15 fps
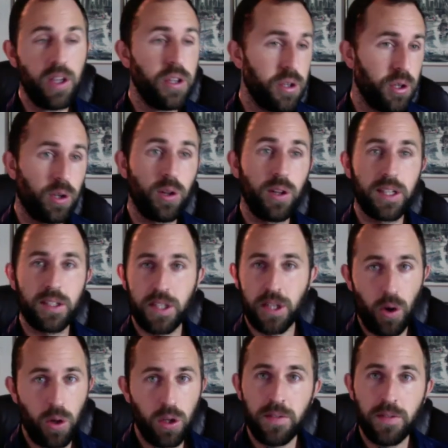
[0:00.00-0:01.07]
you're collecting
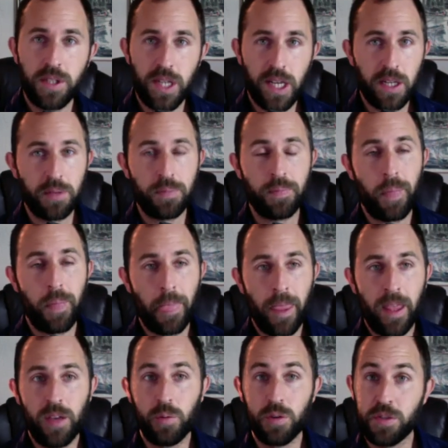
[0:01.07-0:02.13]
all of the data,
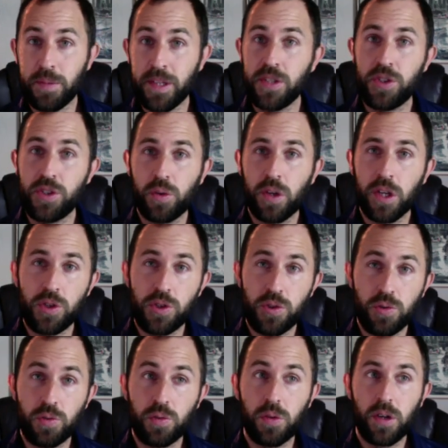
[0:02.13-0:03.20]
which means you can
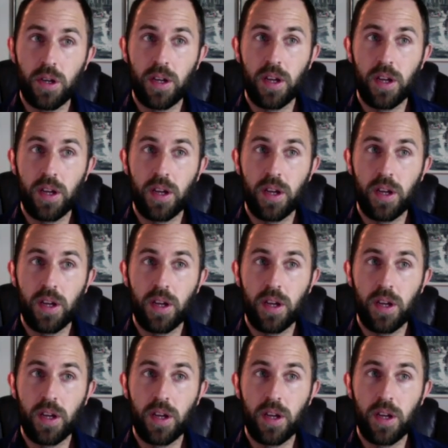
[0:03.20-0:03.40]
do